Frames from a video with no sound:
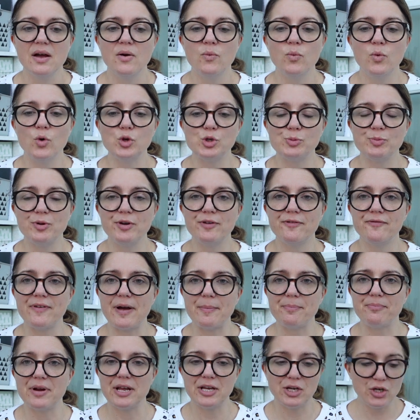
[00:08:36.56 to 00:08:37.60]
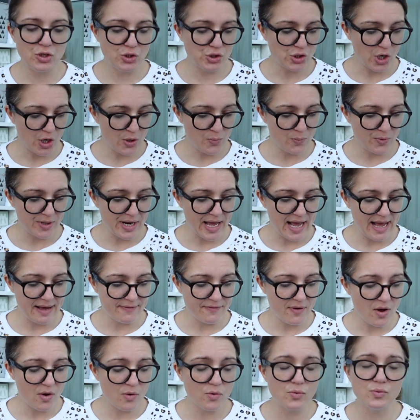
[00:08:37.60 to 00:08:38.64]
waterproof fabric, you don't want to have
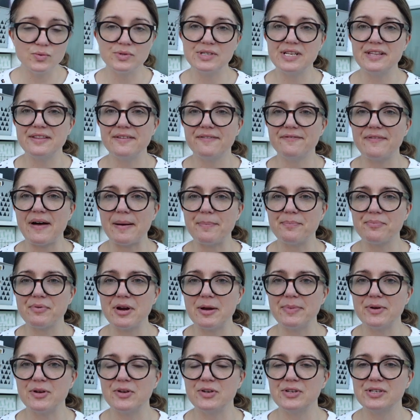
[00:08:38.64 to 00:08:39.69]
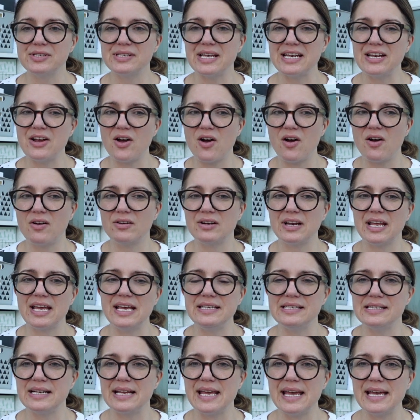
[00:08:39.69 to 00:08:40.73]
holes in the fabric because they aren't
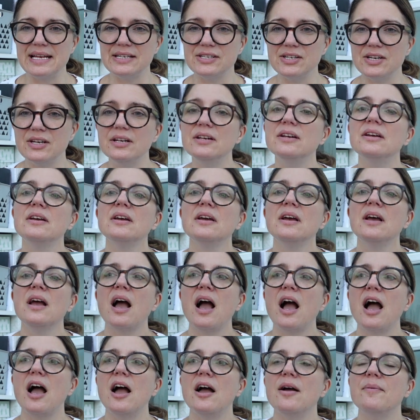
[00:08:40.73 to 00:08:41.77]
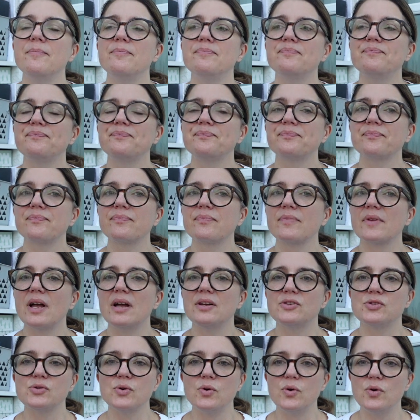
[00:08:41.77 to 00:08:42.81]
easily hidden
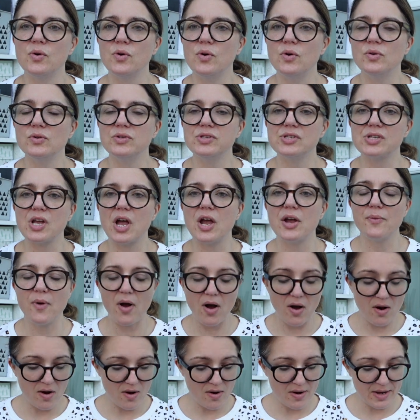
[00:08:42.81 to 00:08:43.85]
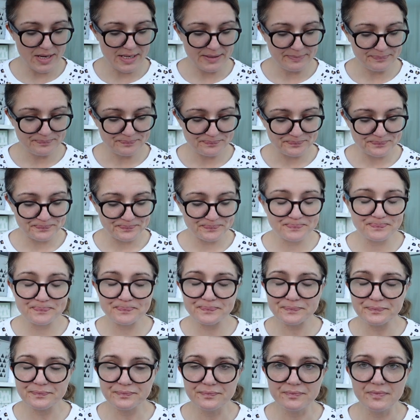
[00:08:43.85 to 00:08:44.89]
at all. So I
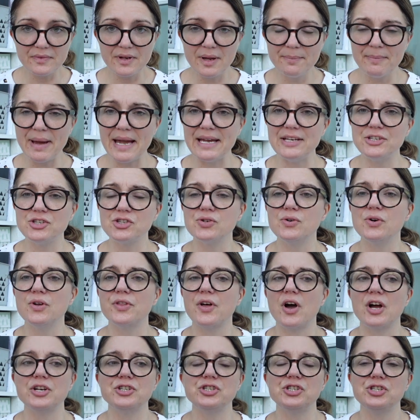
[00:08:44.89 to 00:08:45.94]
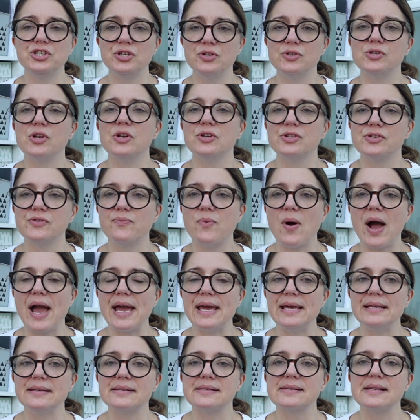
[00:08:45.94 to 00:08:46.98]
made sure that I just used lots of
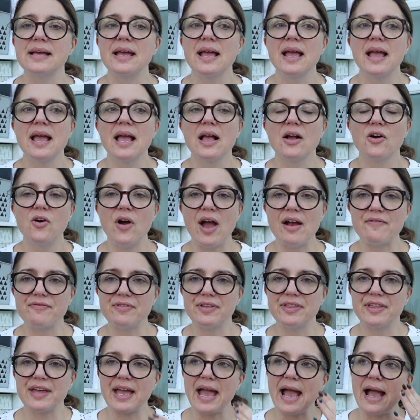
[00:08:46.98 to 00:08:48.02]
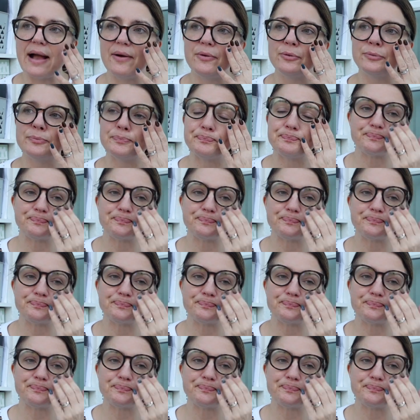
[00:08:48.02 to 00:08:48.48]
weights, cut everything out,